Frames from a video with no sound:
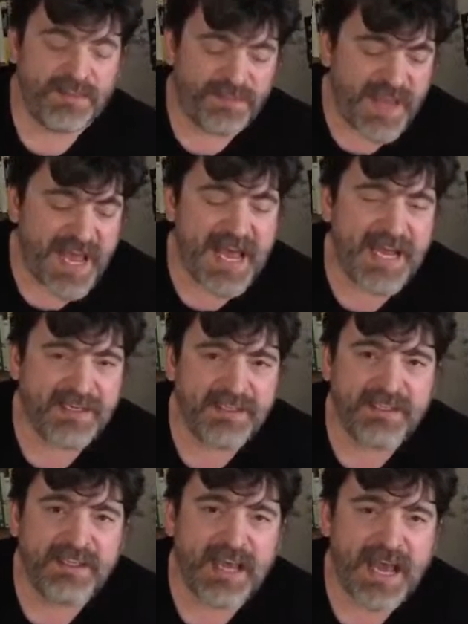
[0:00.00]
That
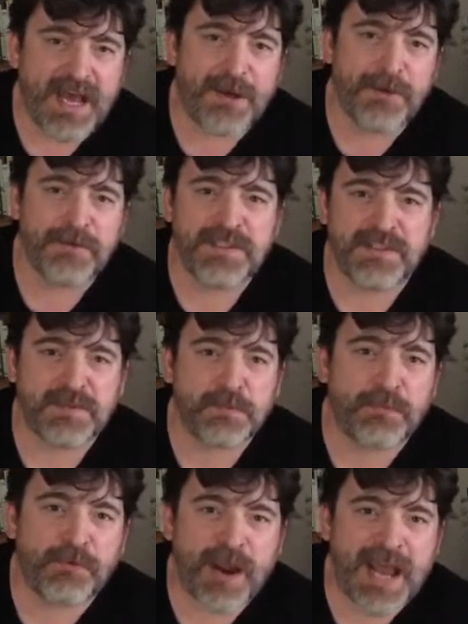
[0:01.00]
counts as
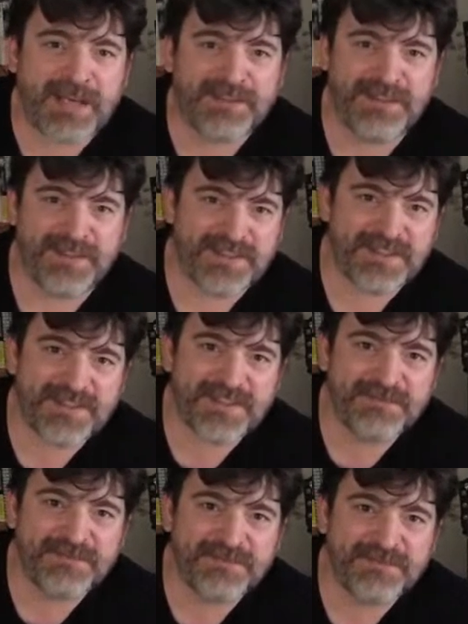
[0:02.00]
practice,
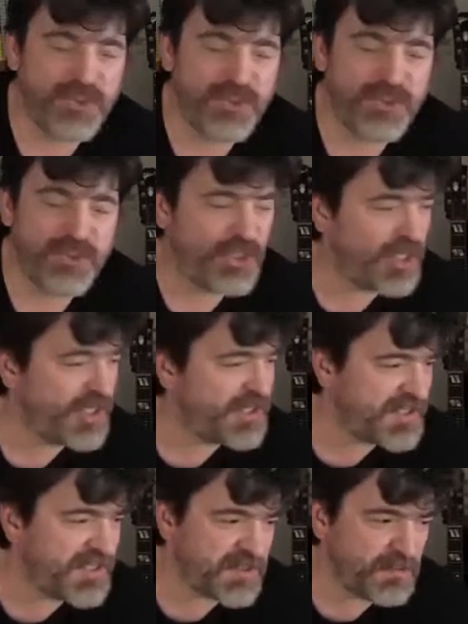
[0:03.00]
just
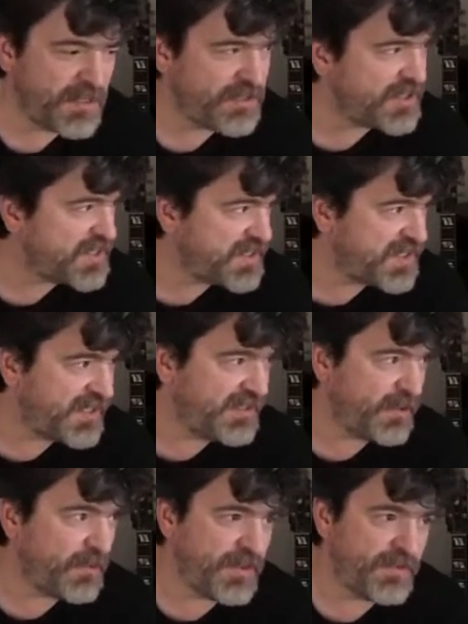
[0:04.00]
as much as sitting
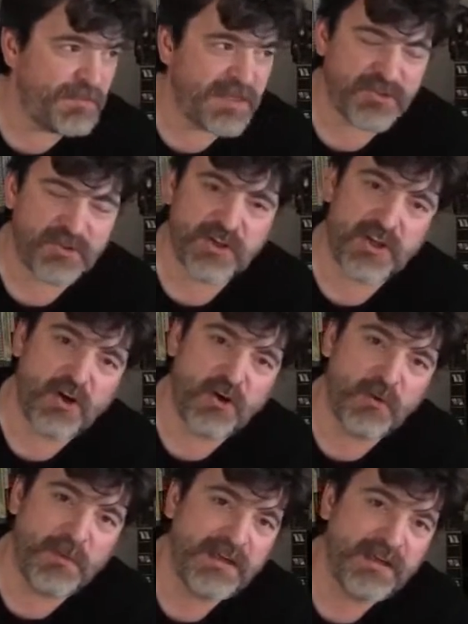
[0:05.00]
there with a
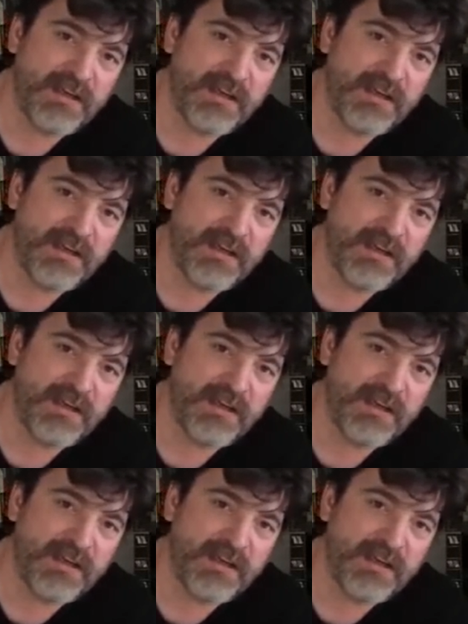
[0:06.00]
metronome